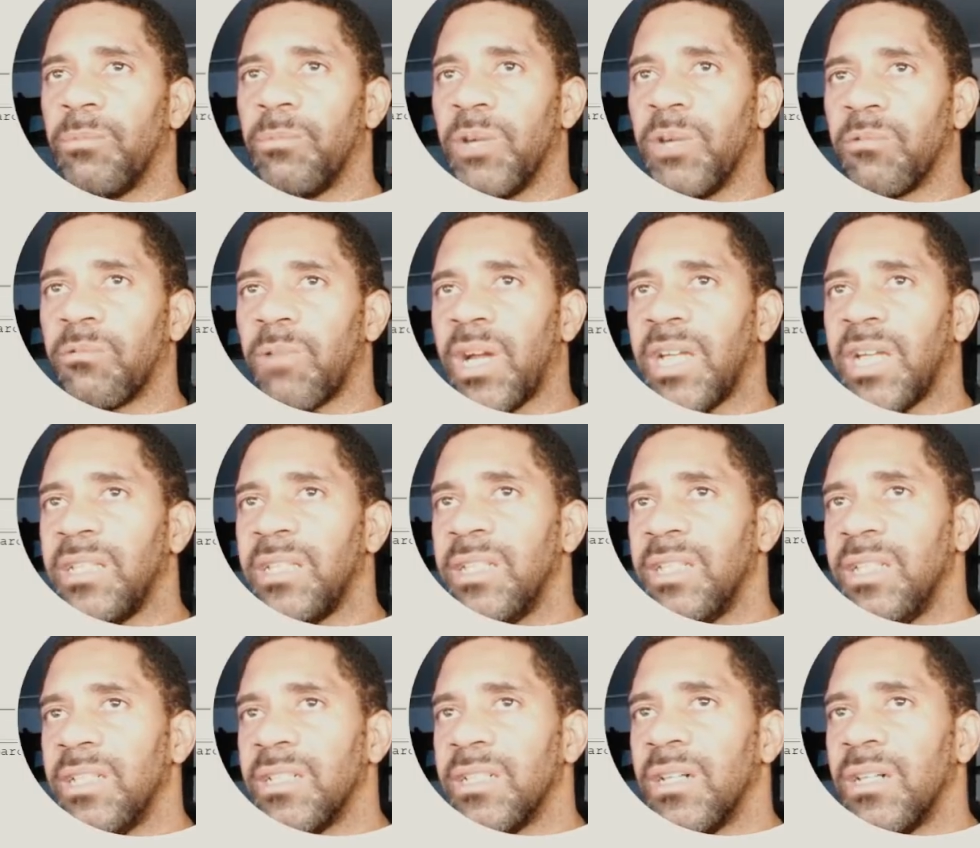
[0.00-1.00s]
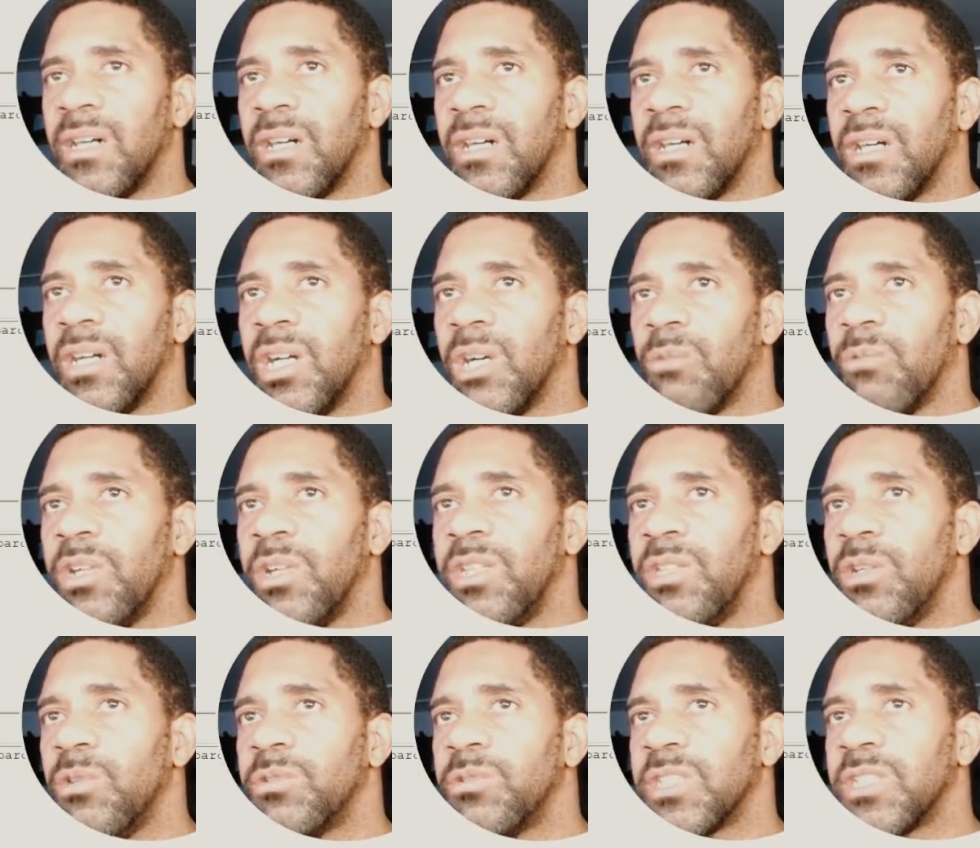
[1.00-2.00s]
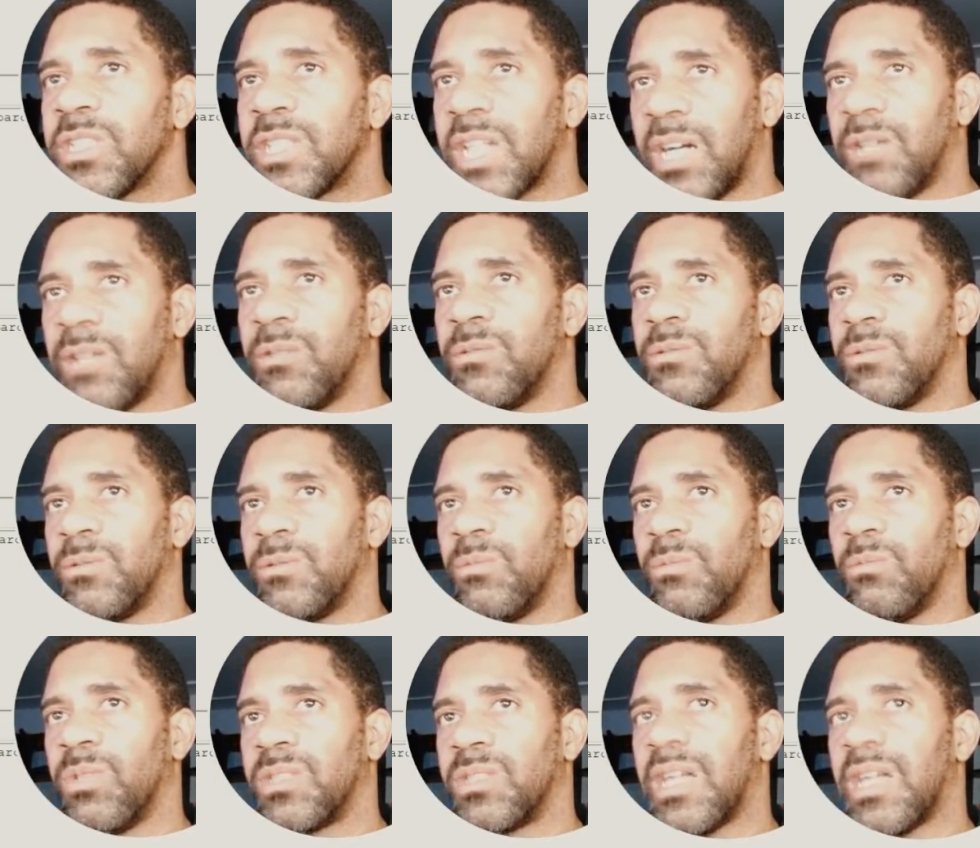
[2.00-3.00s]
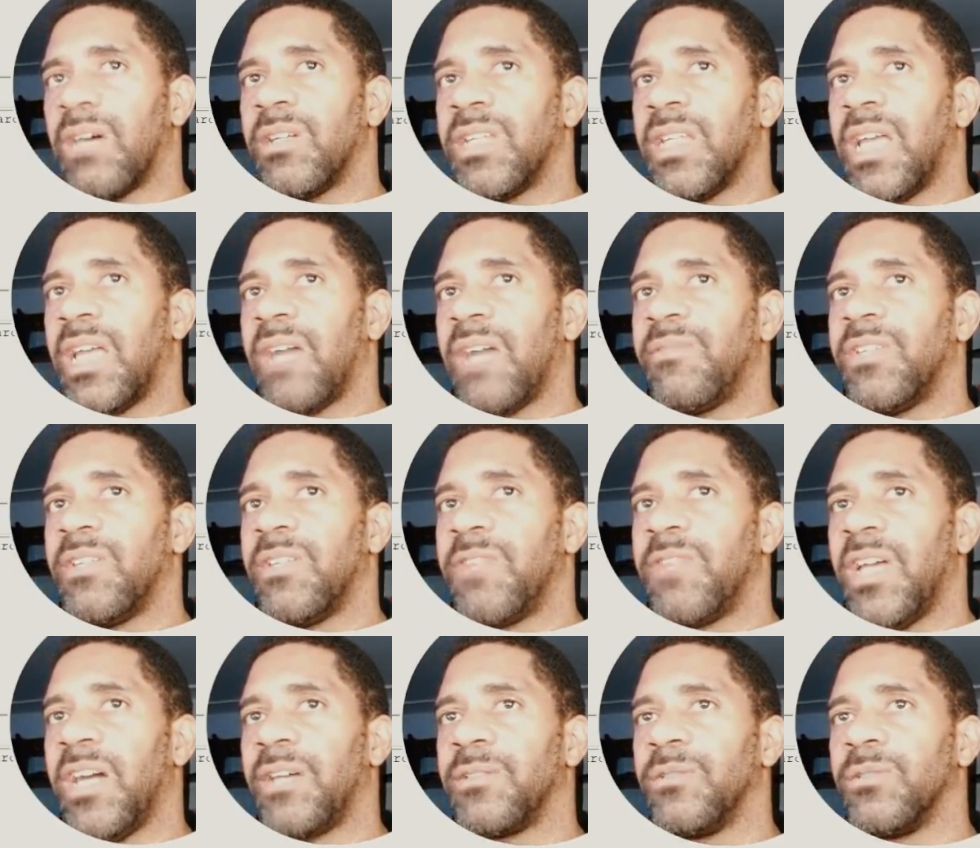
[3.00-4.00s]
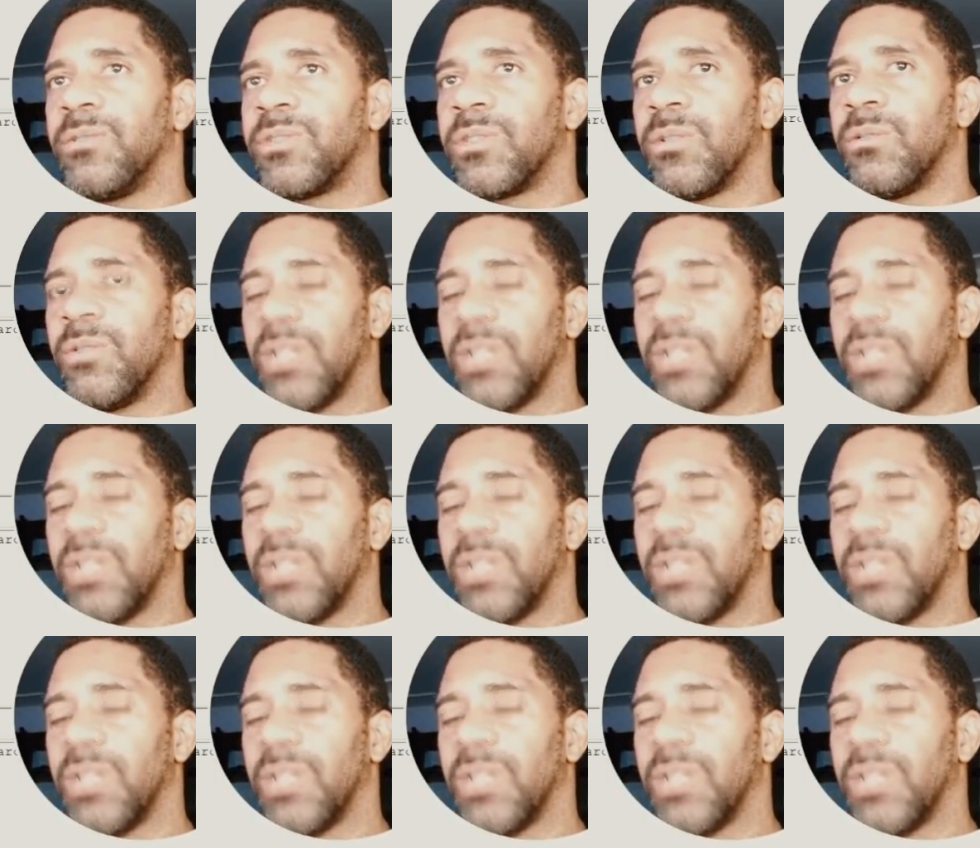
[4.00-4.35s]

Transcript: But right here, we're using count without it having a value. So